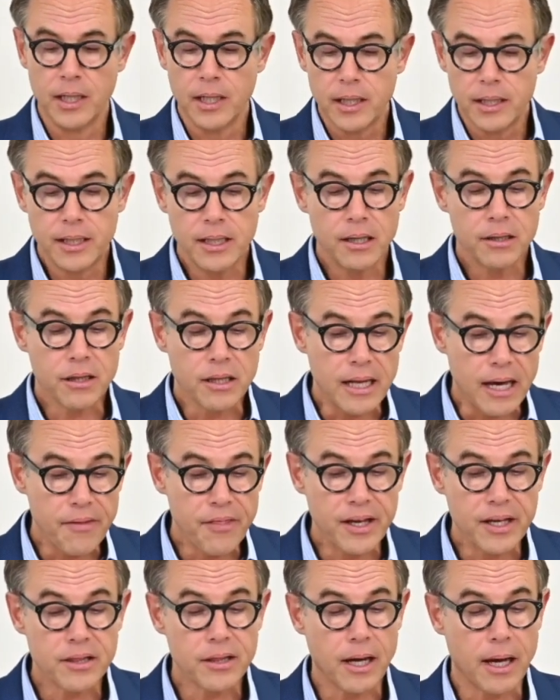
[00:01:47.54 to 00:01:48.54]
Here's
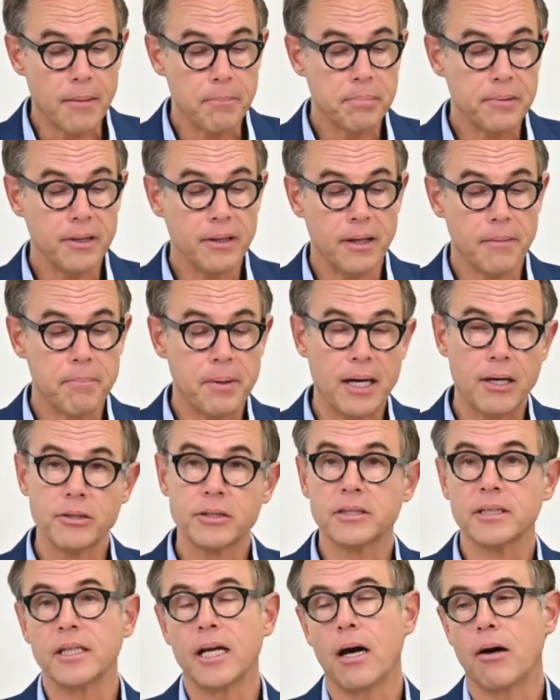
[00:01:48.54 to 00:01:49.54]
another example
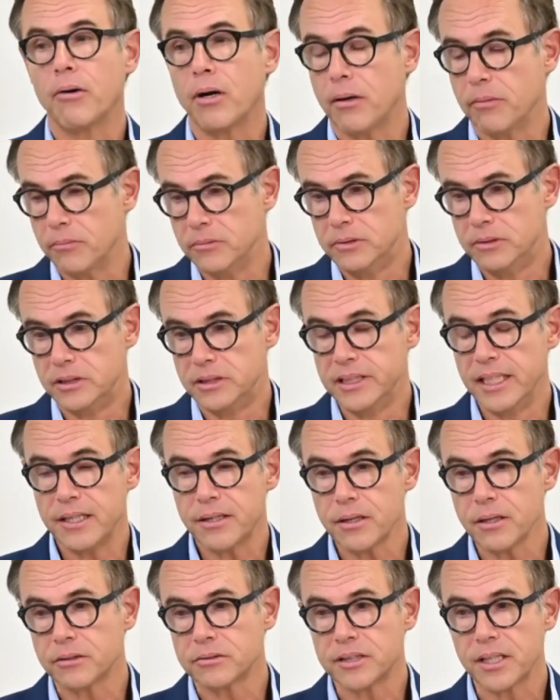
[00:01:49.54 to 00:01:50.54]
about our
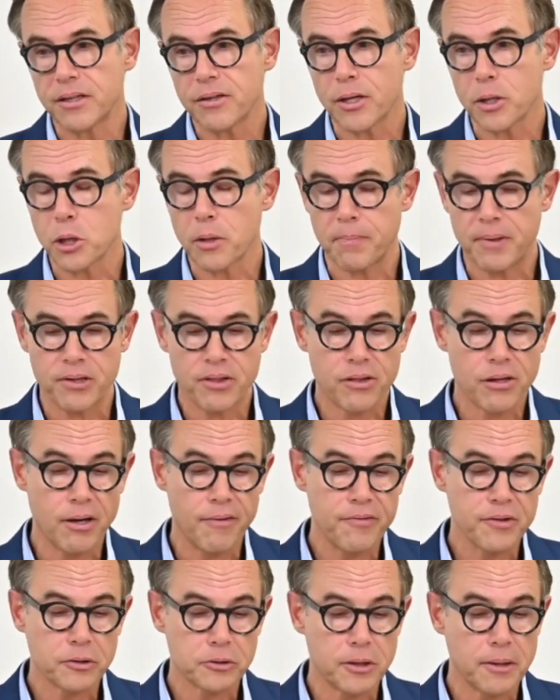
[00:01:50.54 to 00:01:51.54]
recent research about
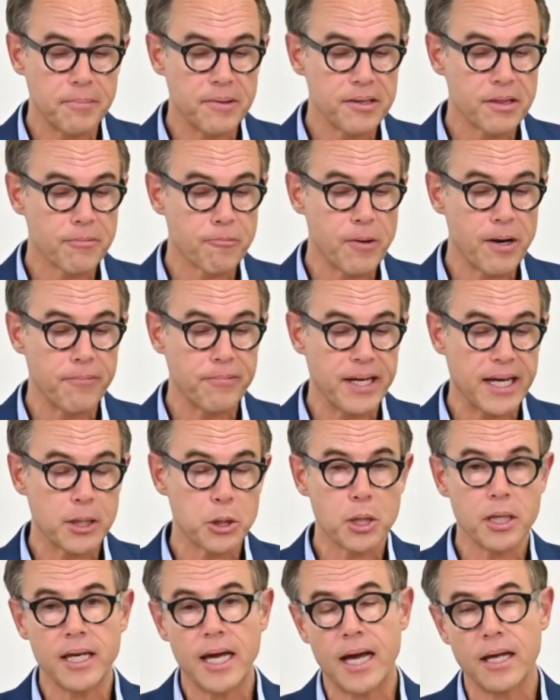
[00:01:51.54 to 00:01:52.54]
service robots, where we
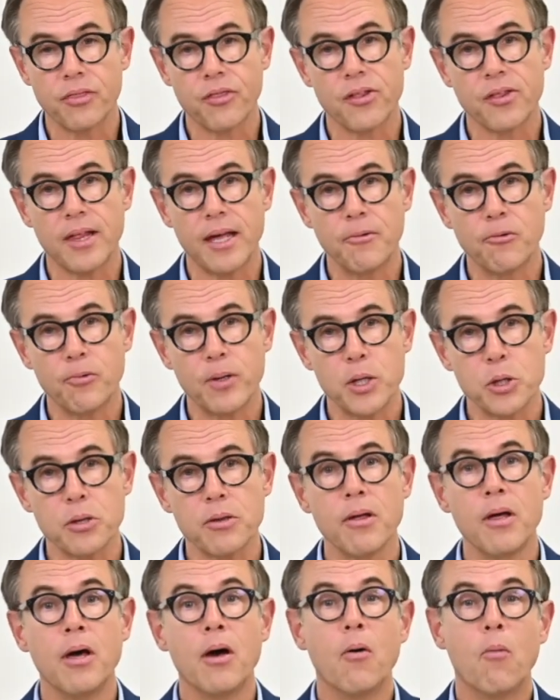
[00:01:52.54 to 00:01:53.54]
actually asked the same
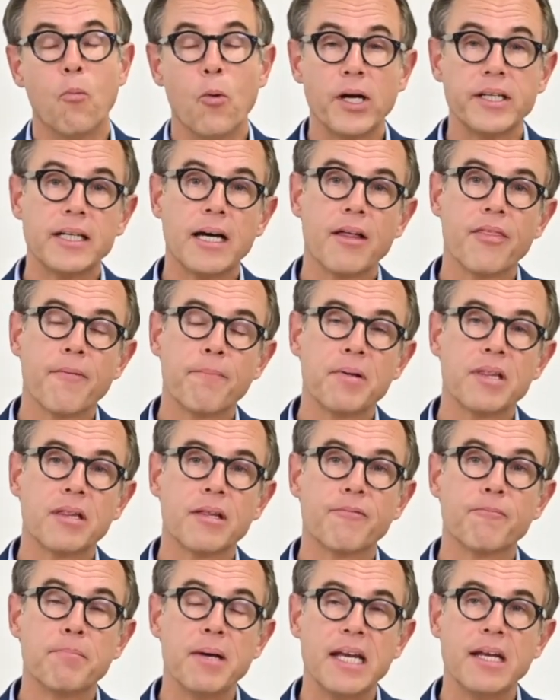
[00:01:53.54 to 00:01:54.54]
question. What are the
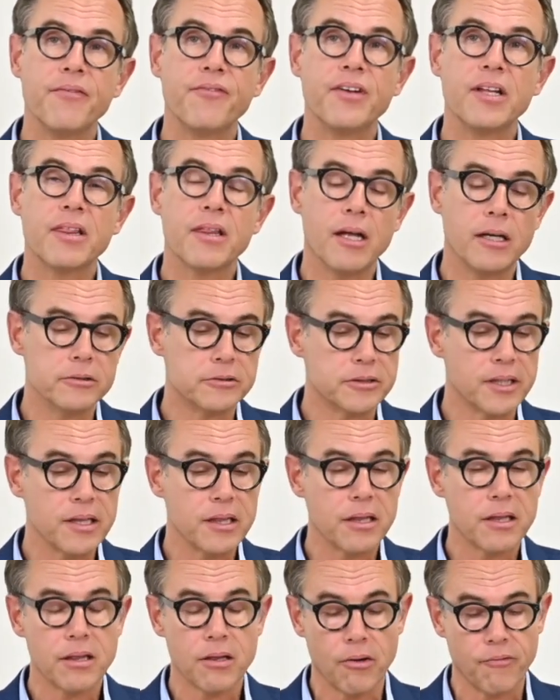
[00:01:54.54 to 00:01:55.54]
perceived benefits and
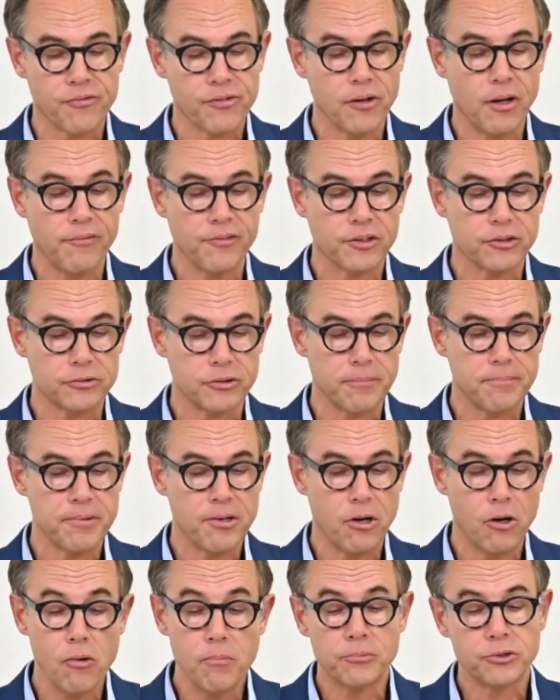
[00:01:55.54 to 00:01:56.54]
risks of service
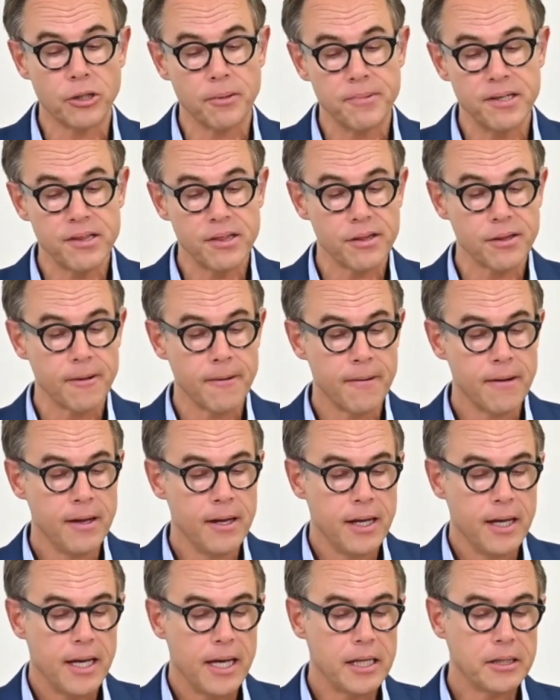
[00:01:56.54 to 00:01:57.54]
home robots?
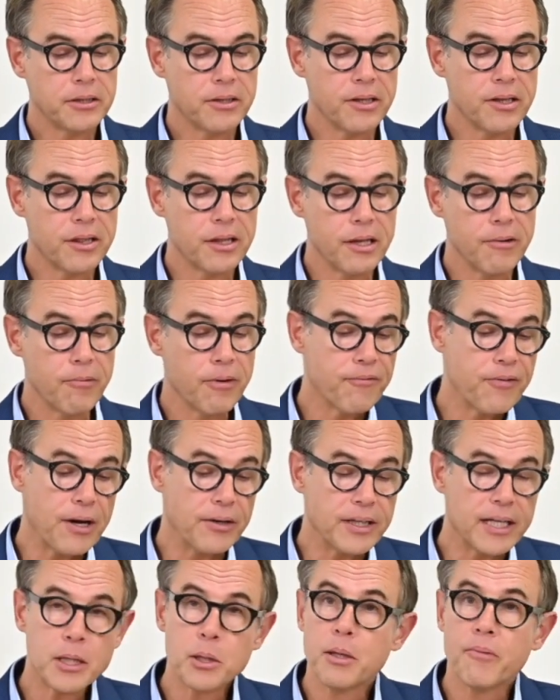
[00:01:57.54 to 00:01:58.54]
And you can see we
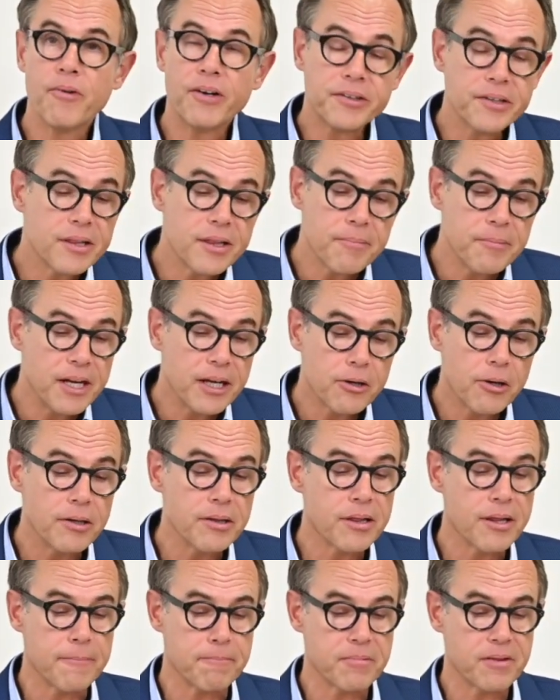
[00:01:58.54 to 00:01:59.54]
found actually very similar
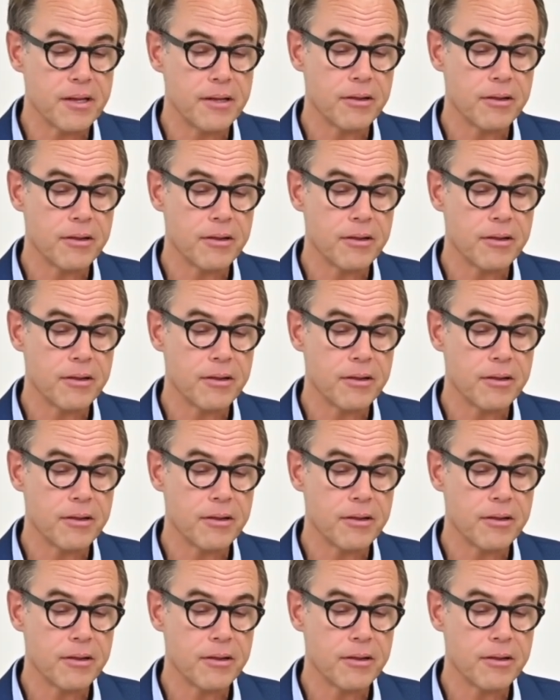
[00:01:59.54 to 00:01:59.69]
concepts.